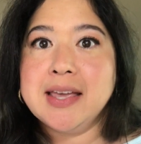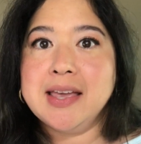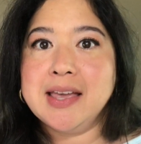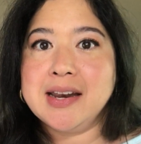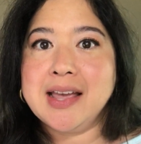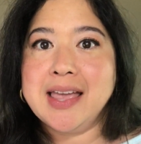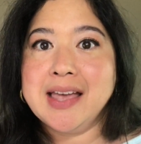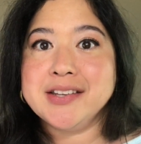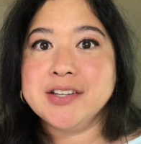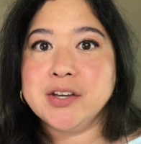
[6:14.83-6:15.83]
and I
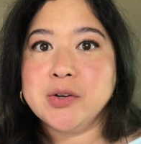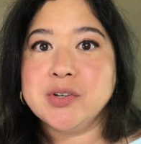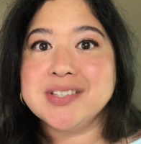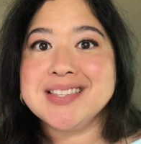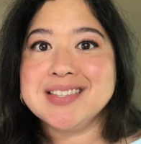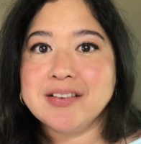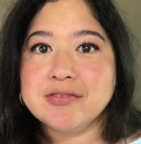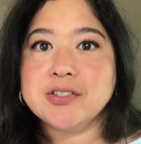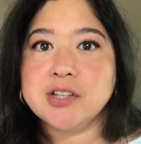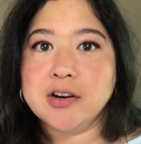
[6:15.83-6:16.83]
had to go to
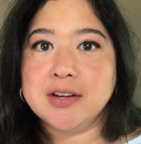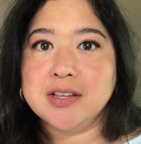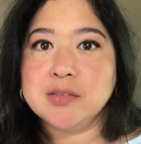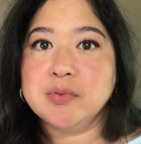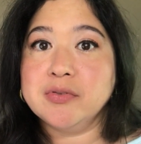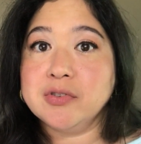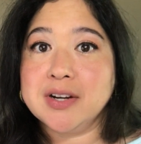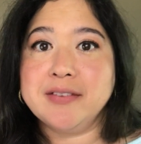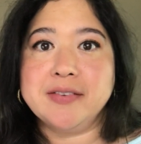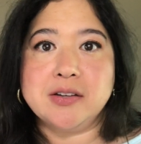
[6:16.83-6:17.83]
several Targets before
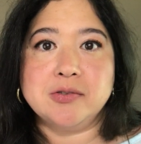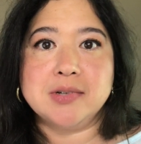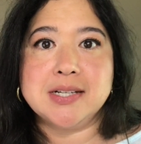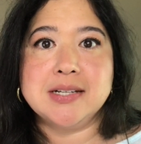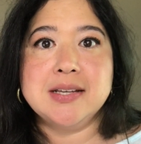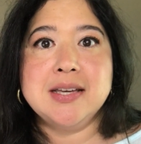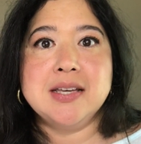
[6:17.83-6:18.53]
I found one.